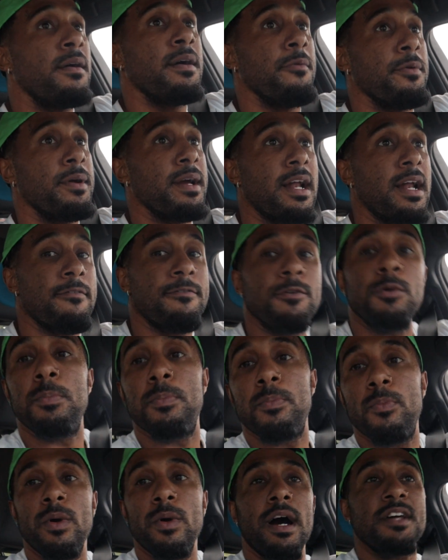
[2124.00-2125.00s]
We
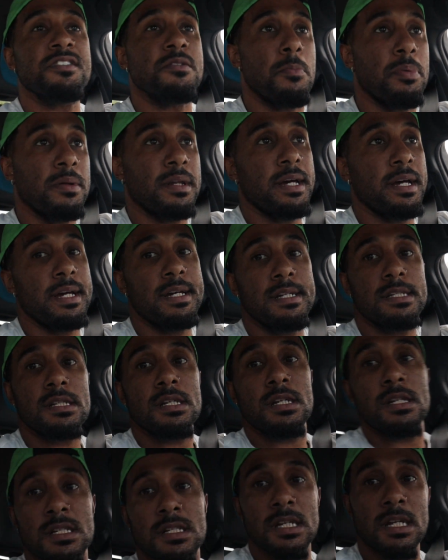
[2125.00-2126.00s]
got some
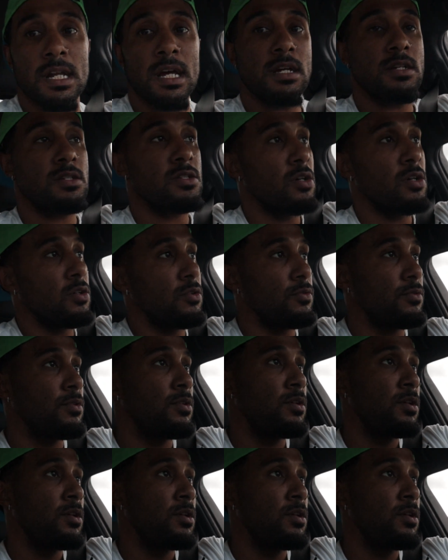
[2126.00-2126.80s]
plans today, so